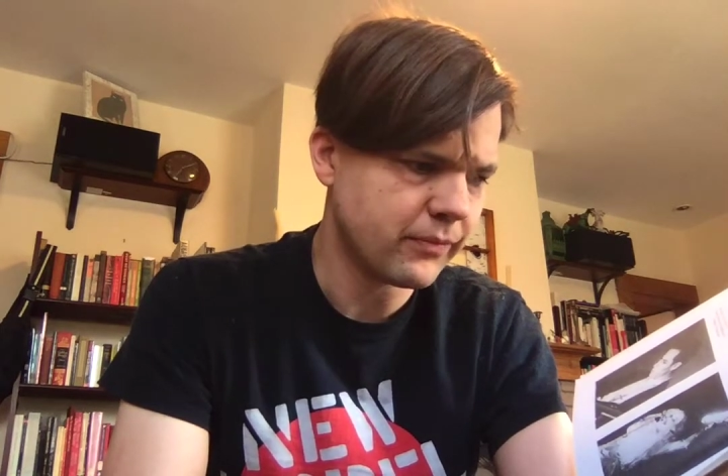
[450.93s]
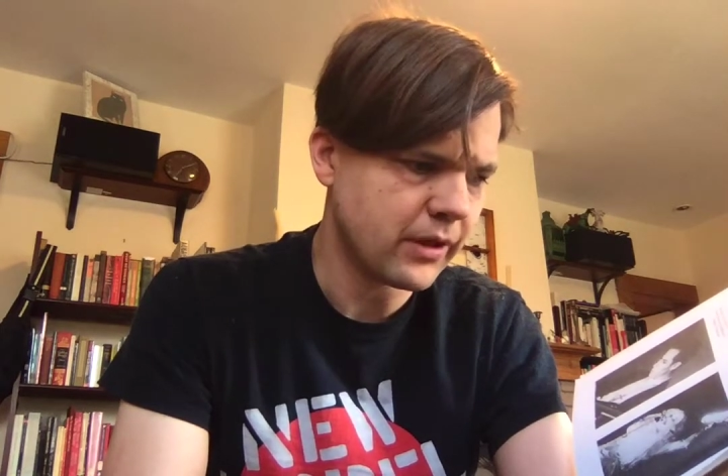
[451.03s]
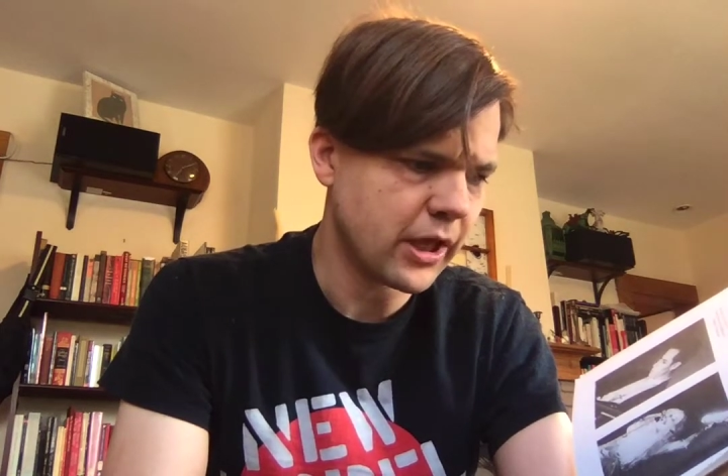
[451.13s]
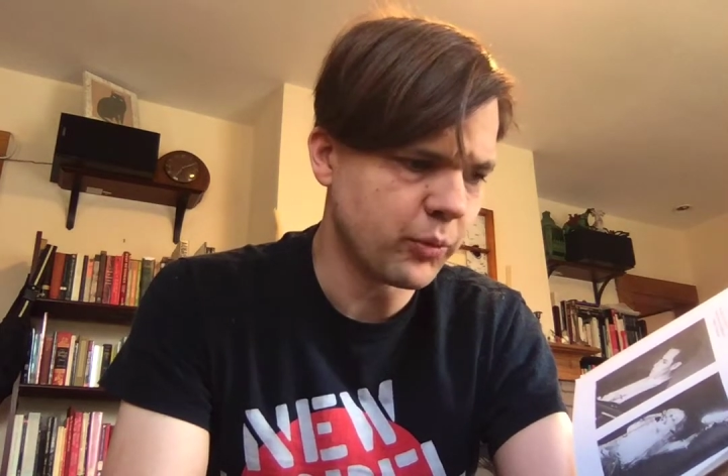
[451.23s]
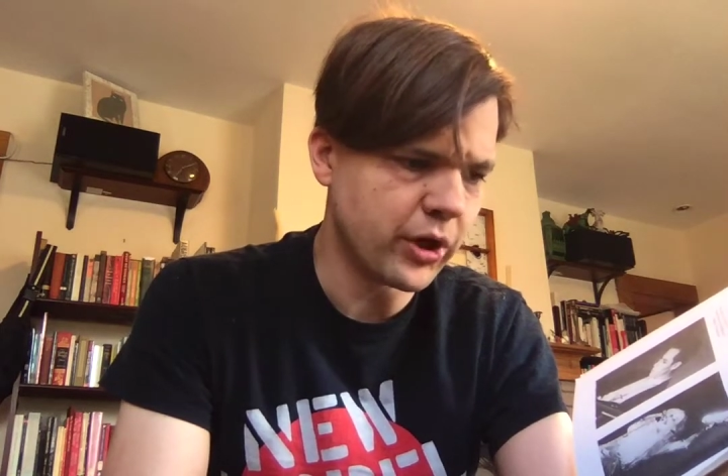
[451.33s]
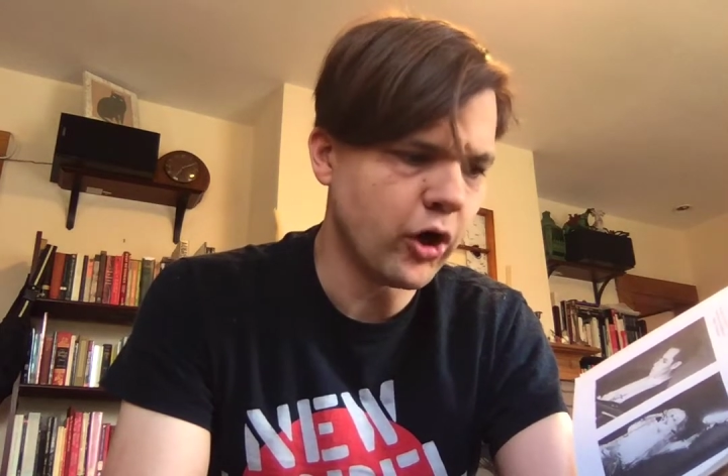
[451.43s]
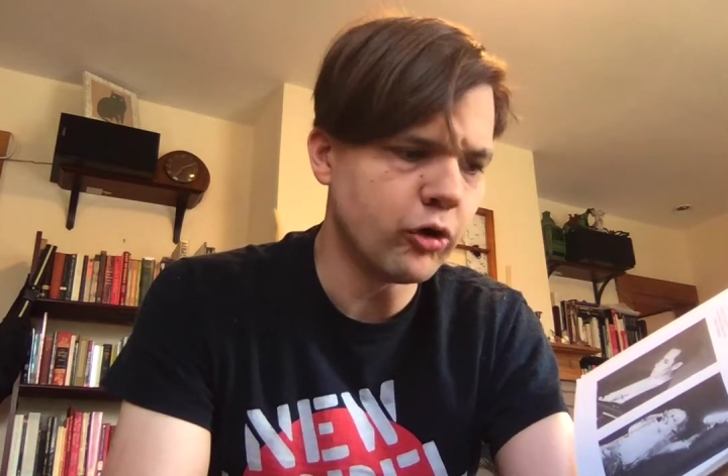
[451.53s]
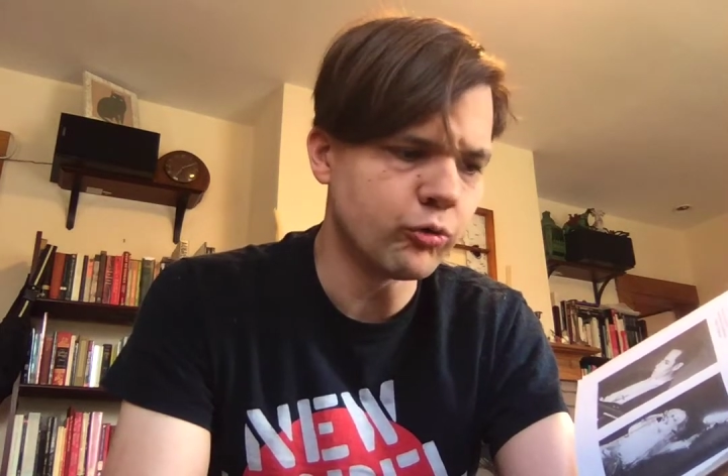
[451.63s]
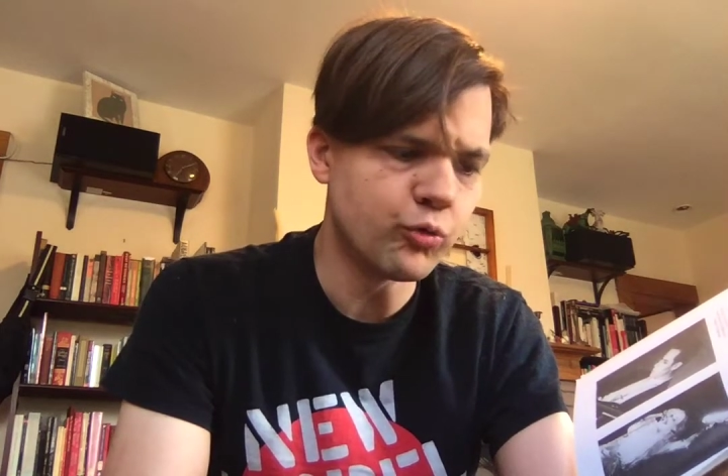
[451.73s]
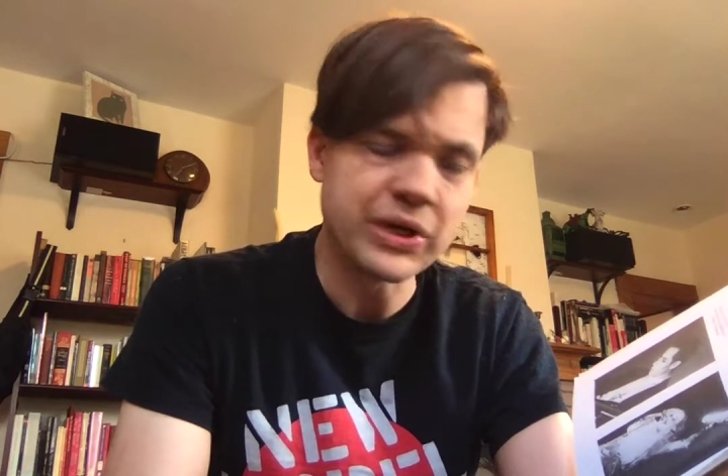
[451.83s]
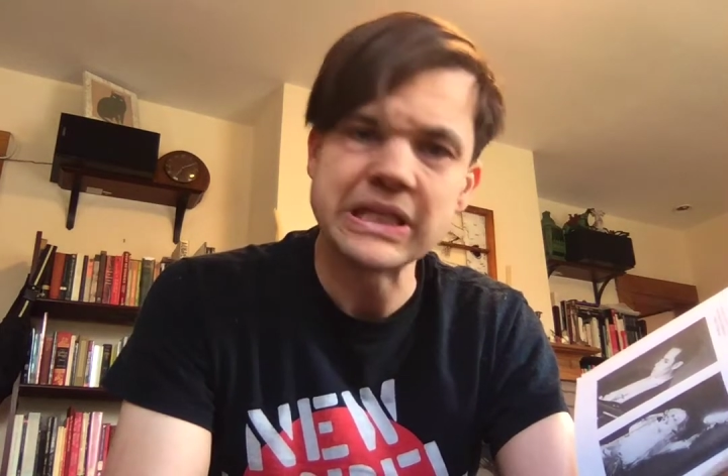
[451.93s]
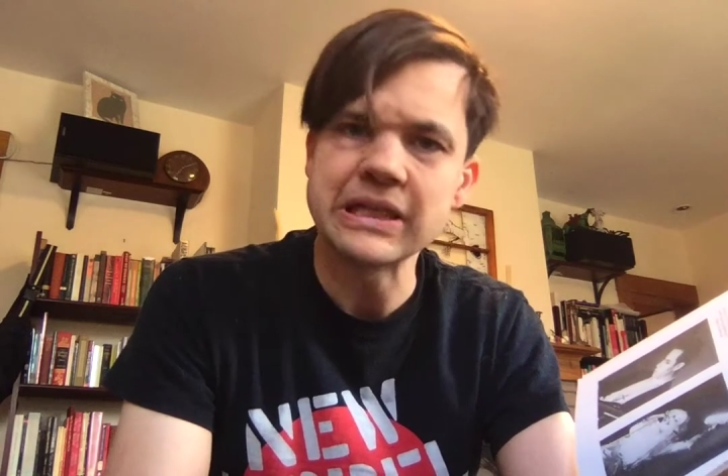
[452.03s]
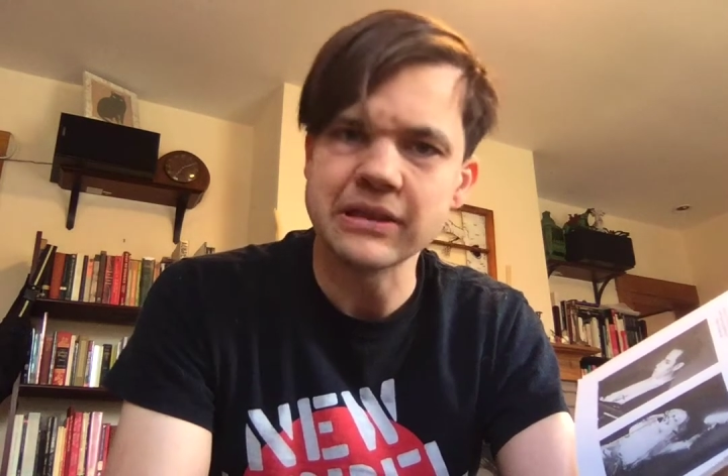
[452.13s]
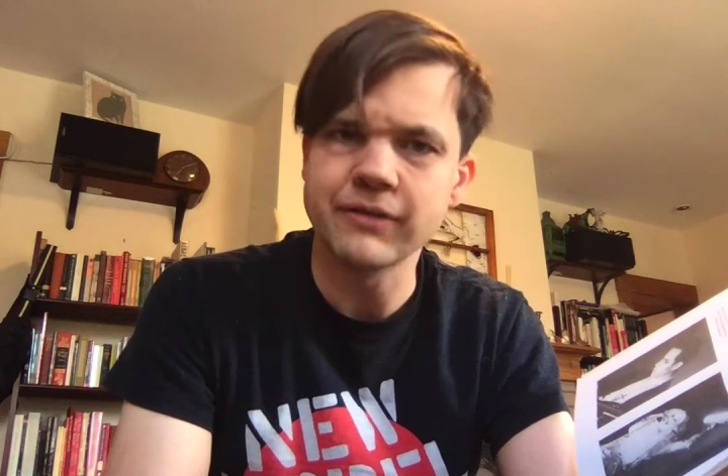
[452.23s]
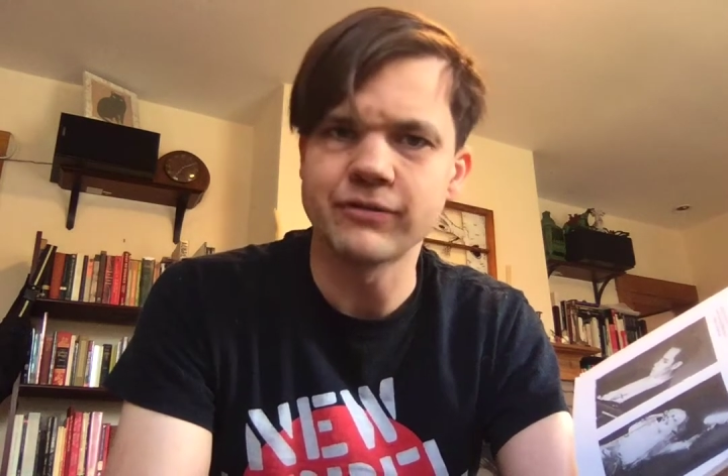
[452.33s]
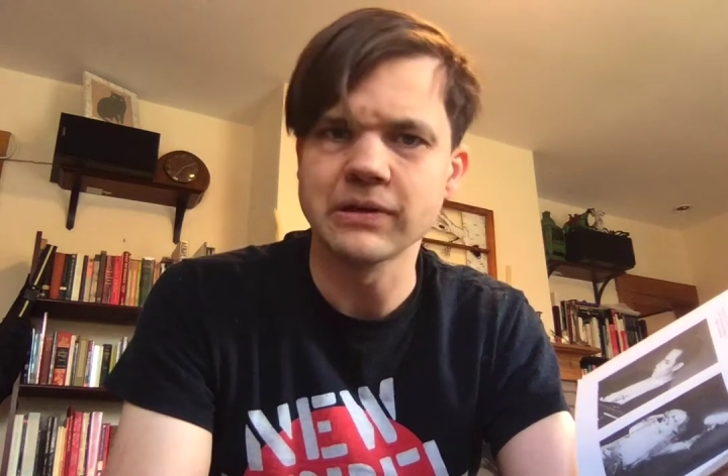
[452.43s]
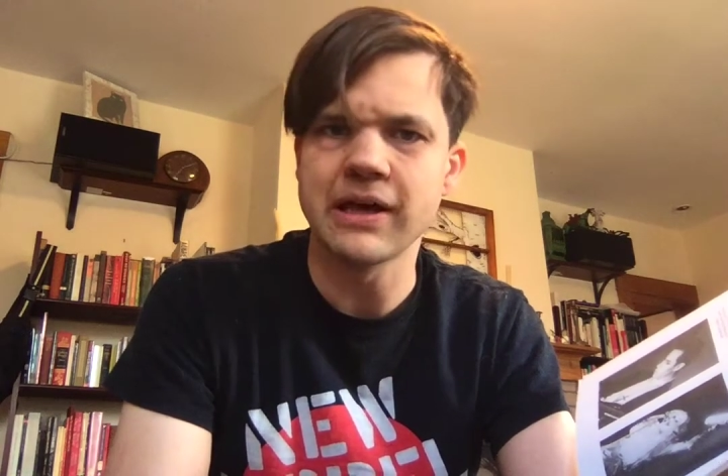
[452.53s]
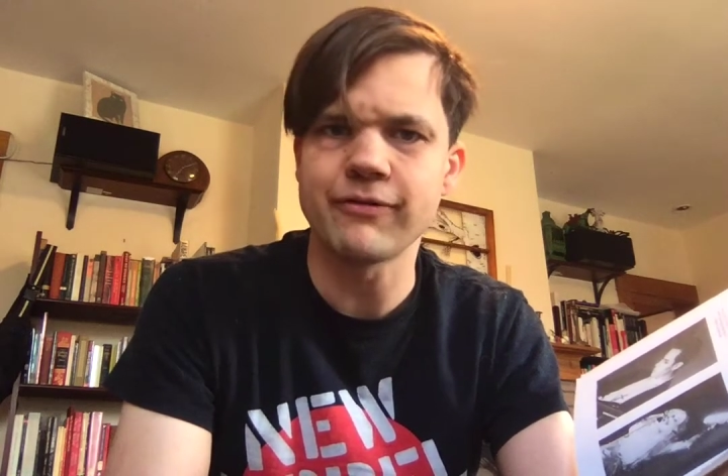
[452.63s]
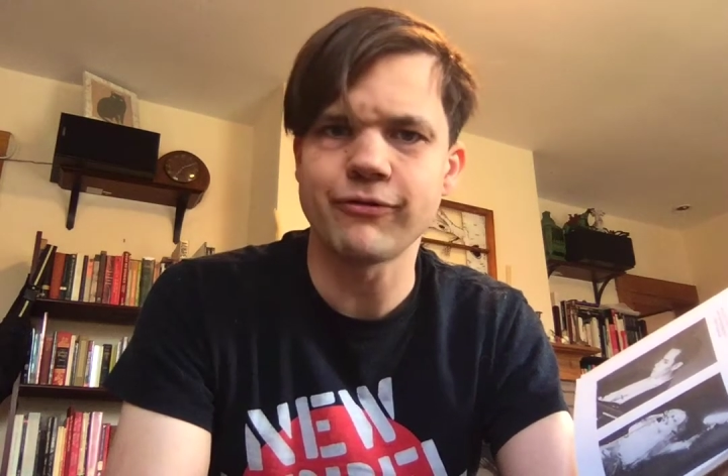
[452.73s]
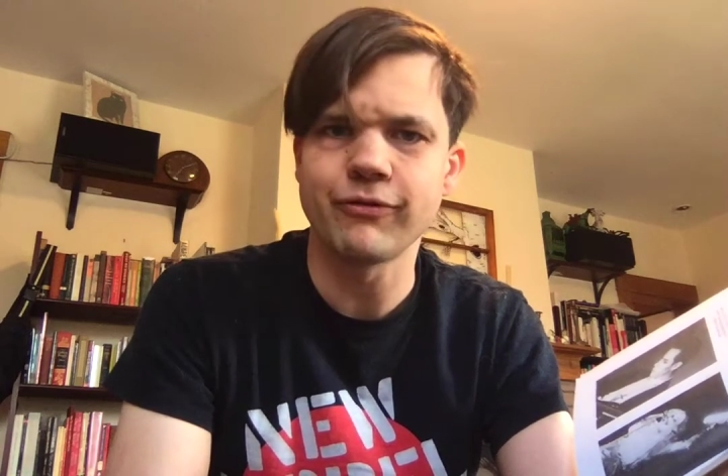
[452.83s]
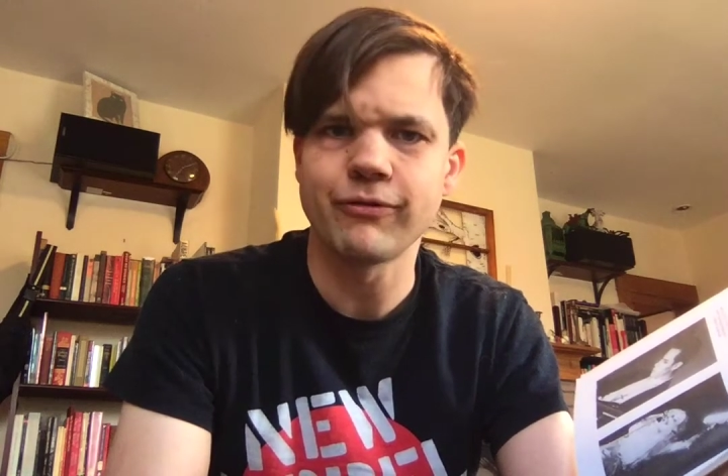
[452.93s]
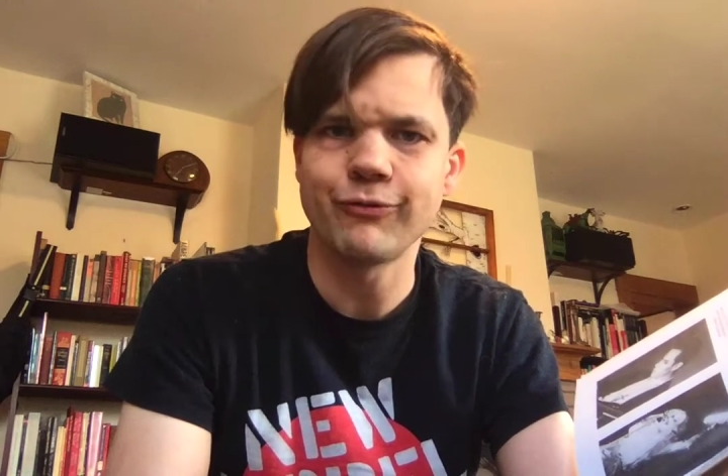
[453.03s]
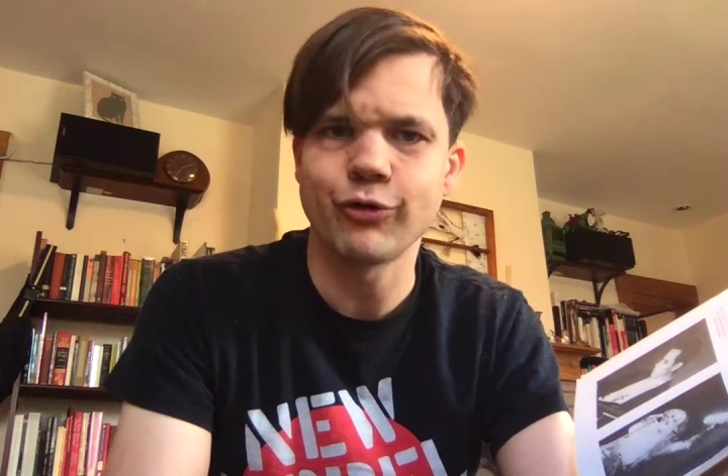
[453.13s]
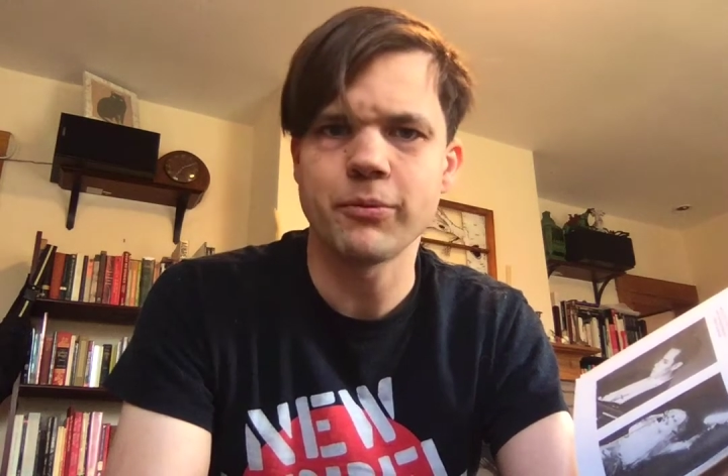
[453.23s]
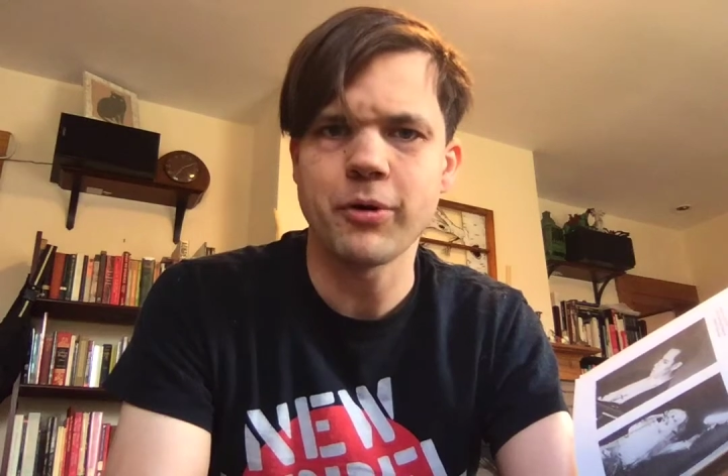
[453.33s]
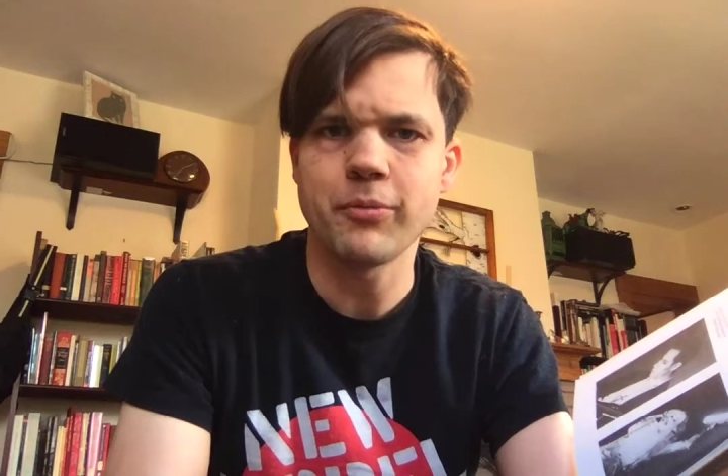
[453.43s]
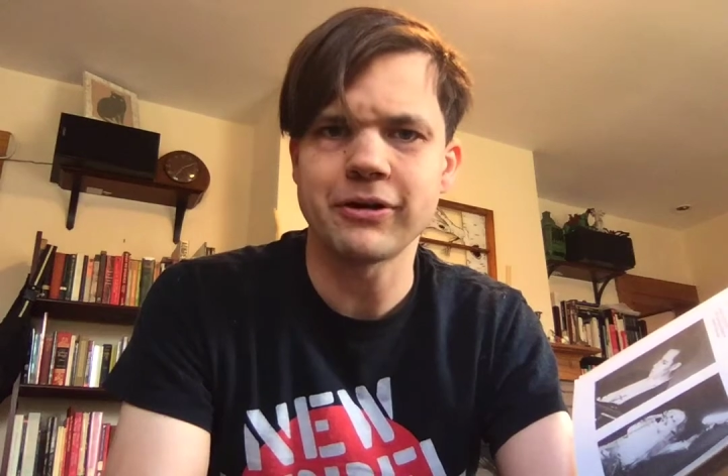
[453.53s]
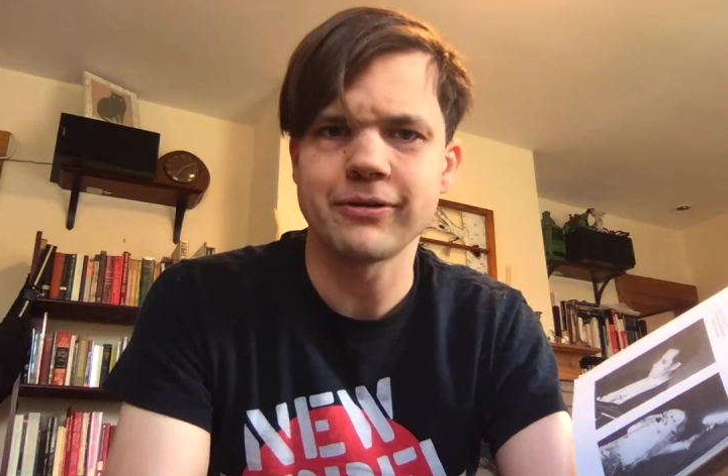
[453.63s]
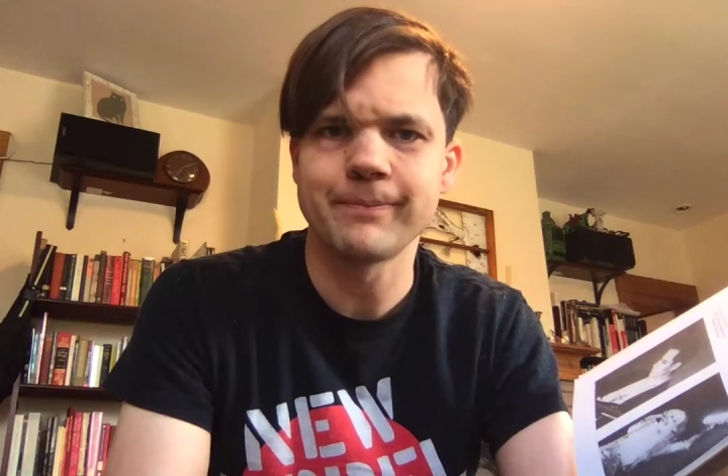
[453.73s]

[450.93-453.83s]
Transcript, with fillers: and we all really loved life for a moment.